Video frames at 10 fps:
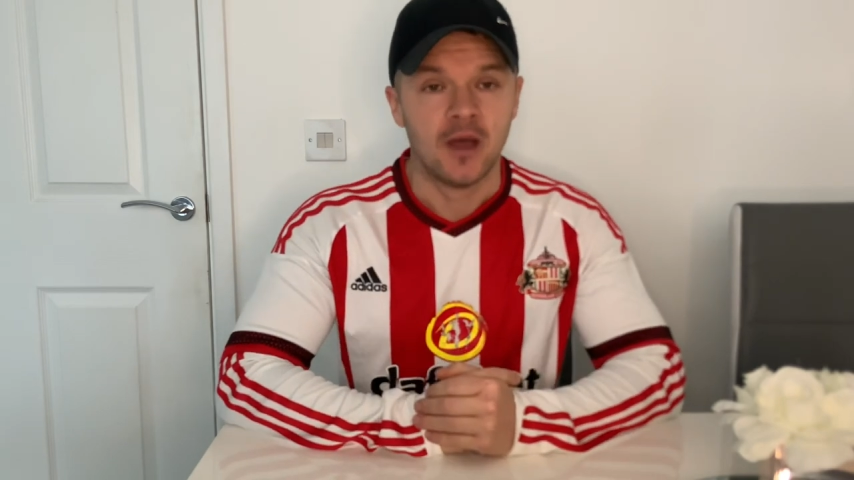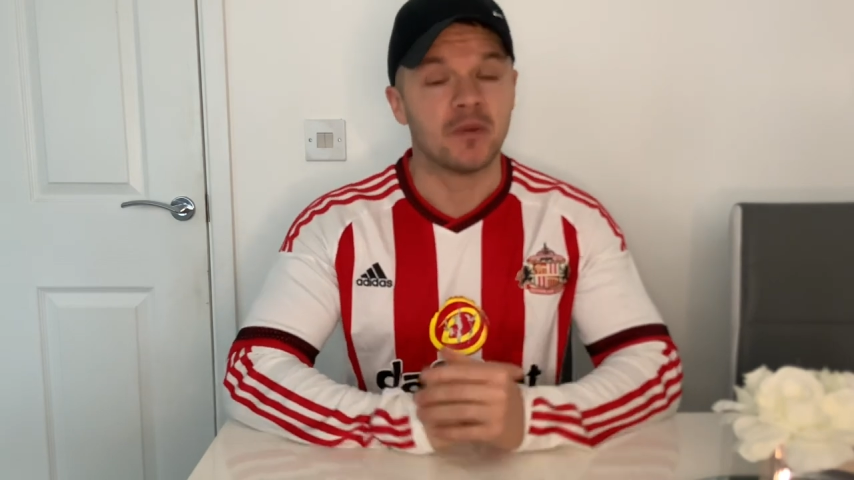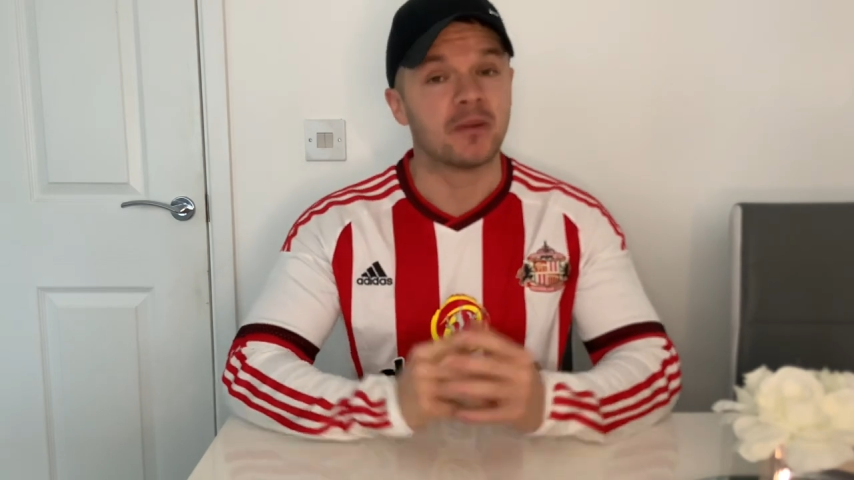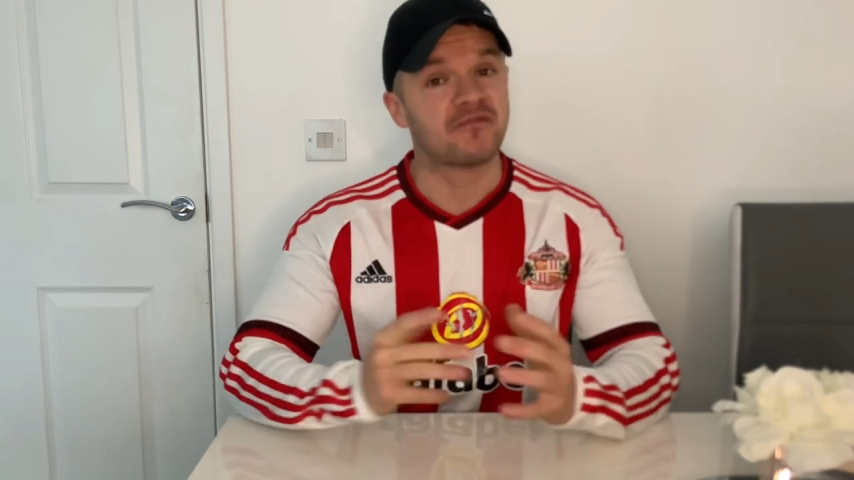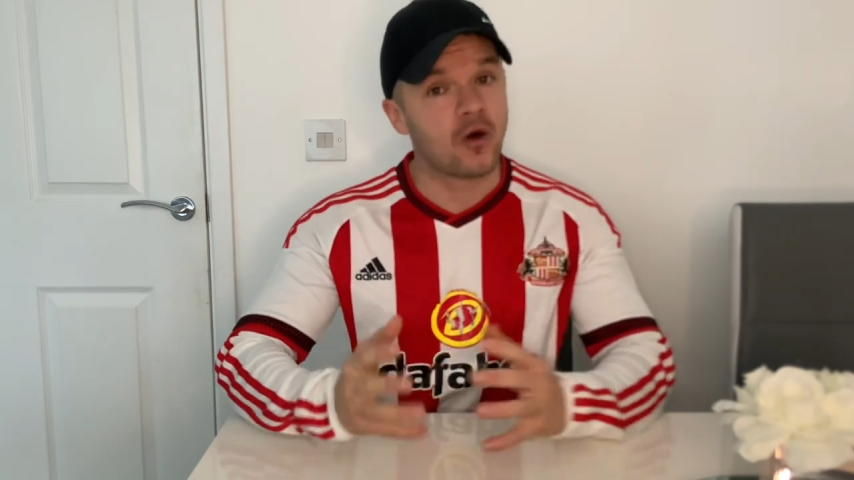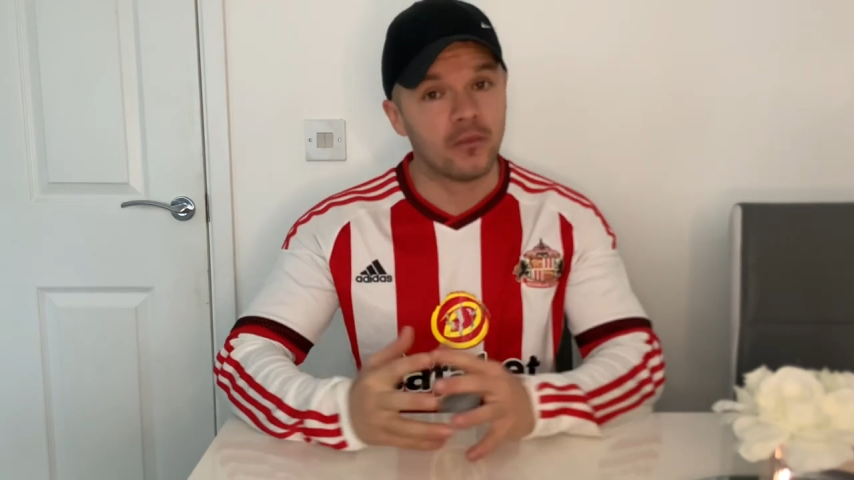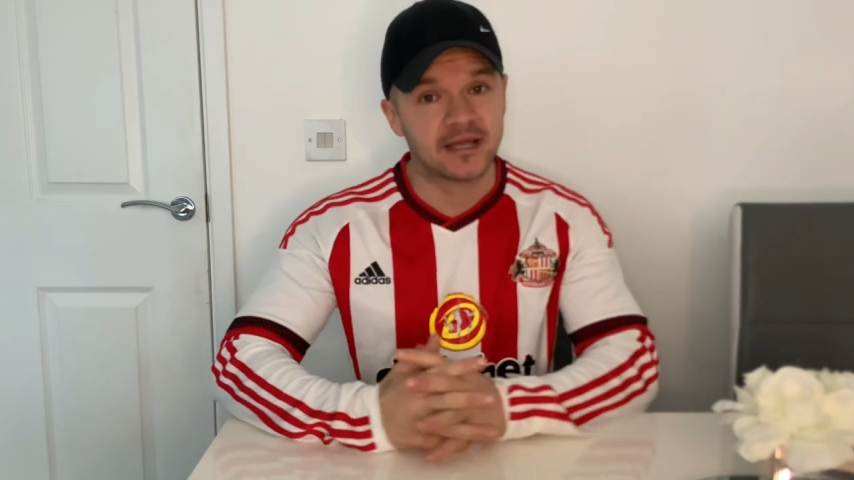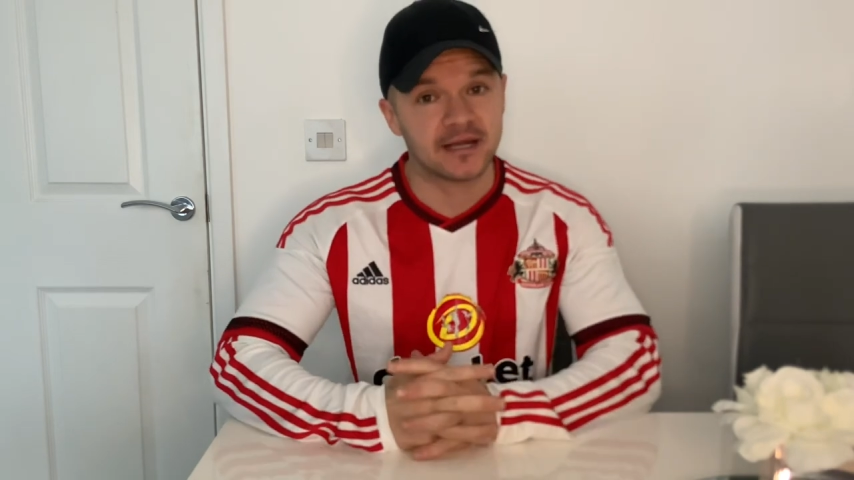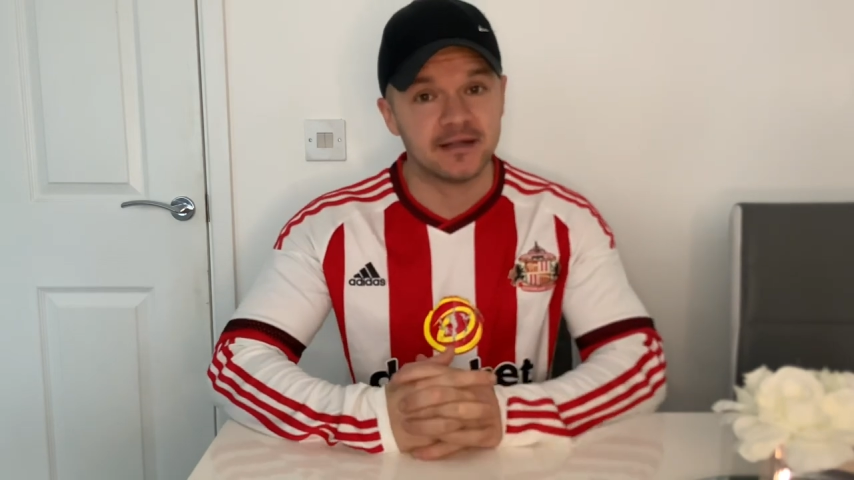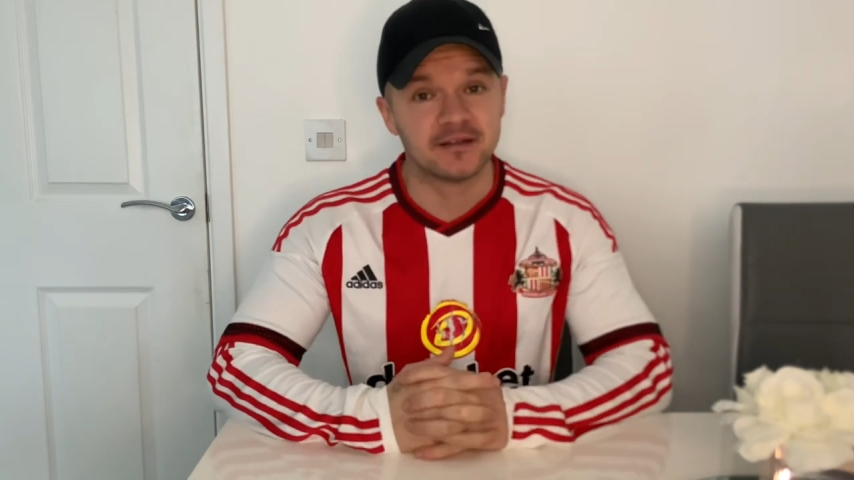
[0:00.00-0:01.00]
But before we
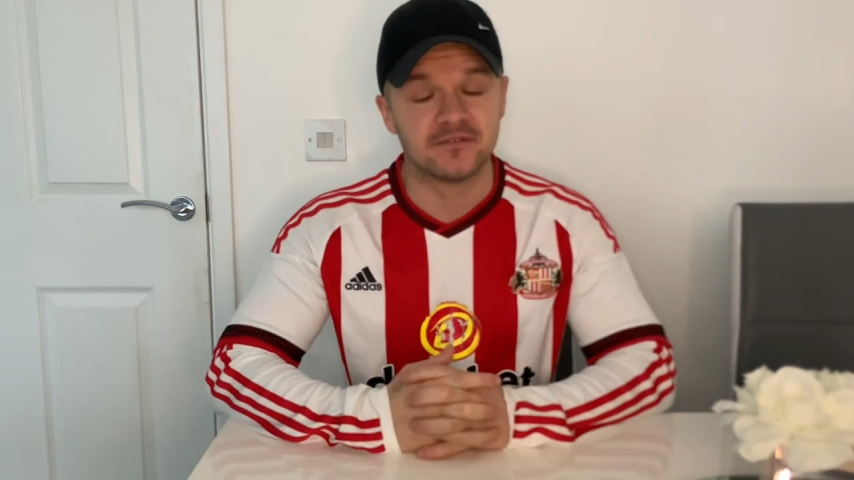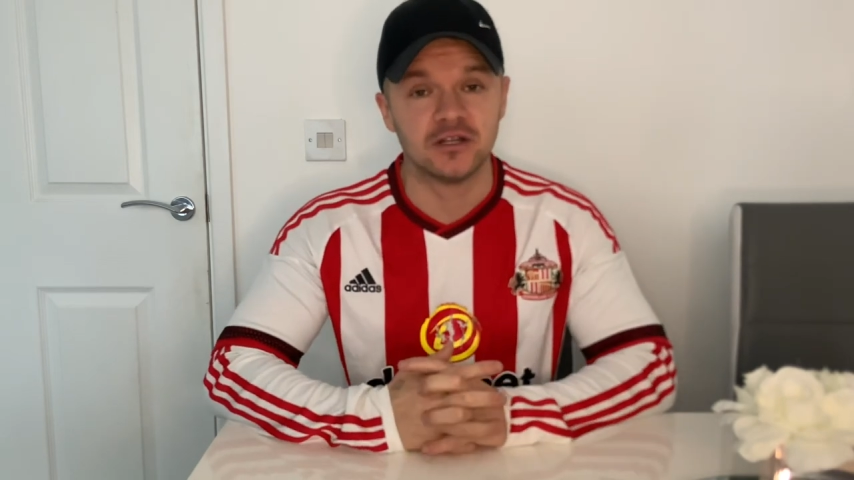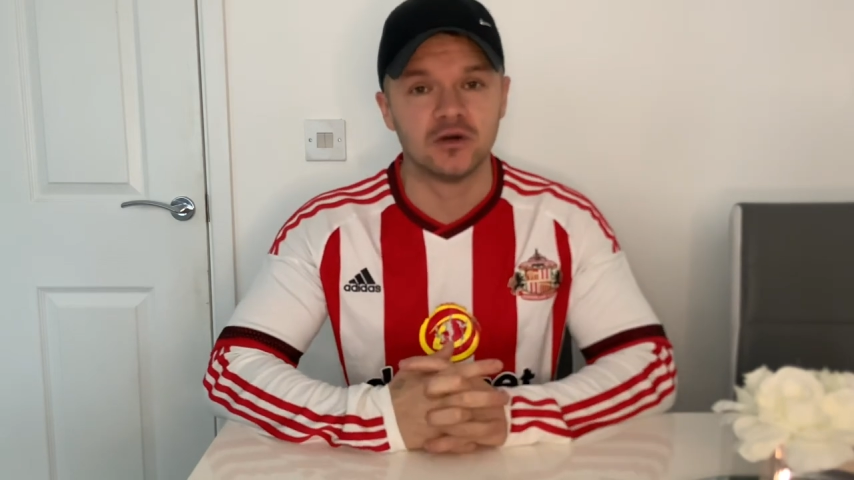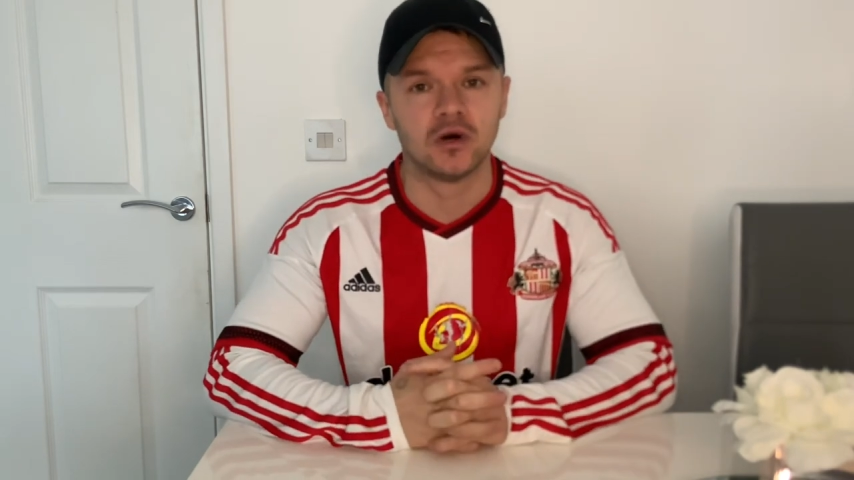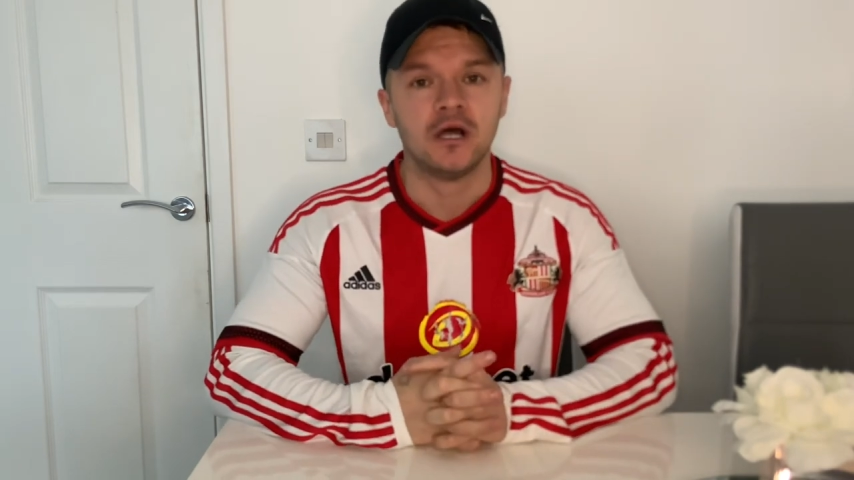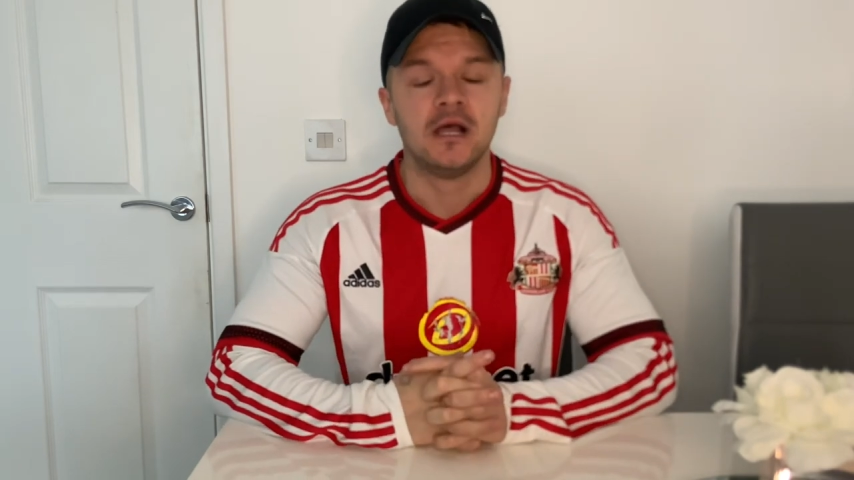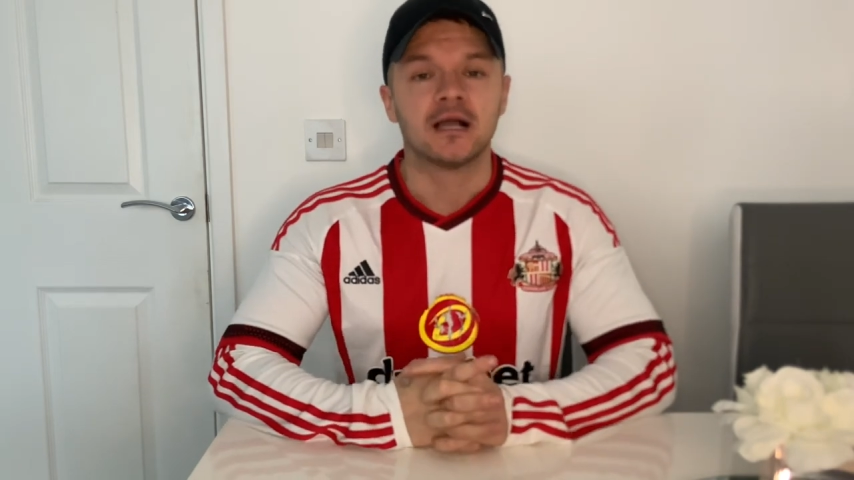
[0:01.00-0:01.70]
get into the video,